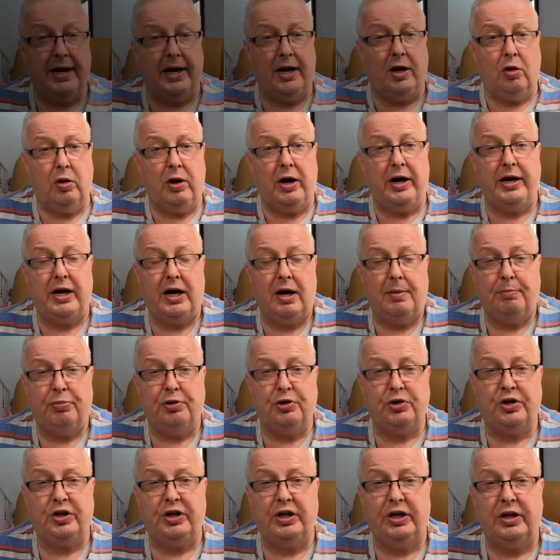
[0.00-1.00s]
Now I am
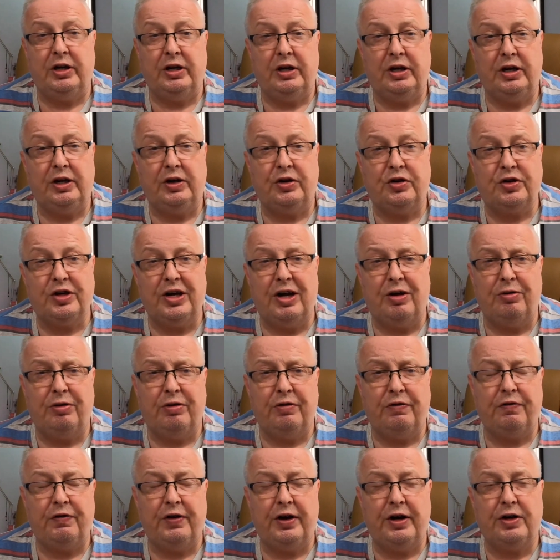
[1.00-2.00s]
putting in the
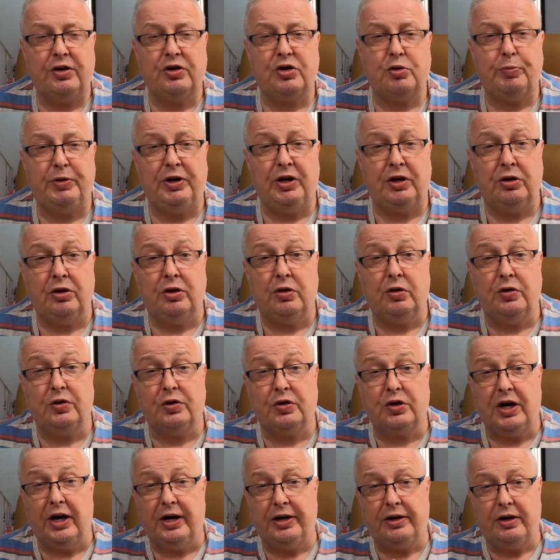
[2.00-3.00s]
sound effects
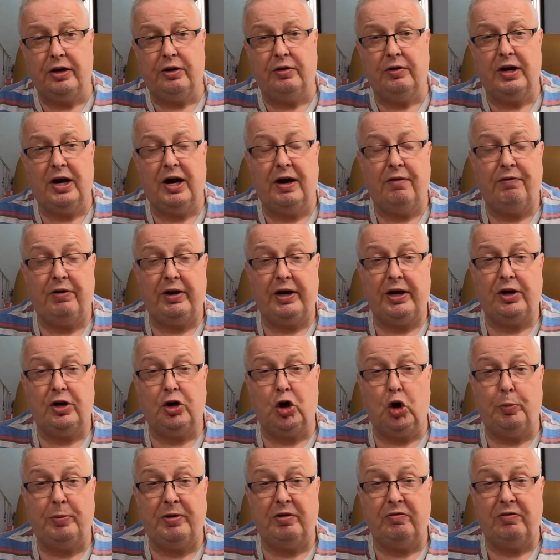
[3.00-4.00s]
because I don't have a
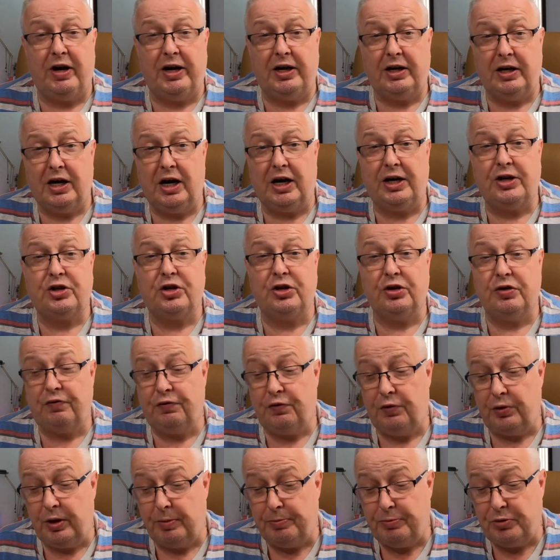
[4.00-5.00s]
copyright license
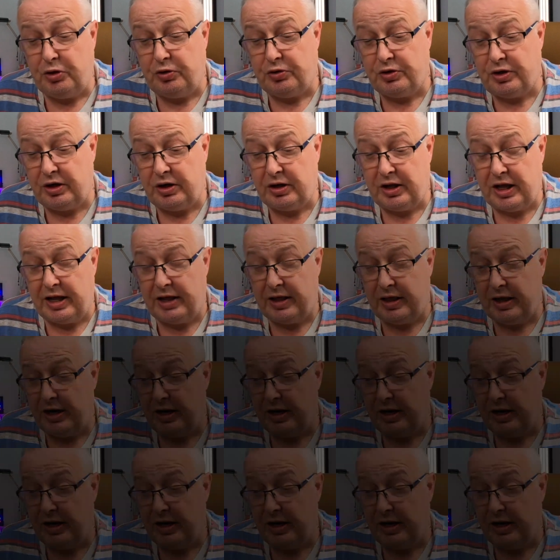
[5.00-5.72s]
for the music that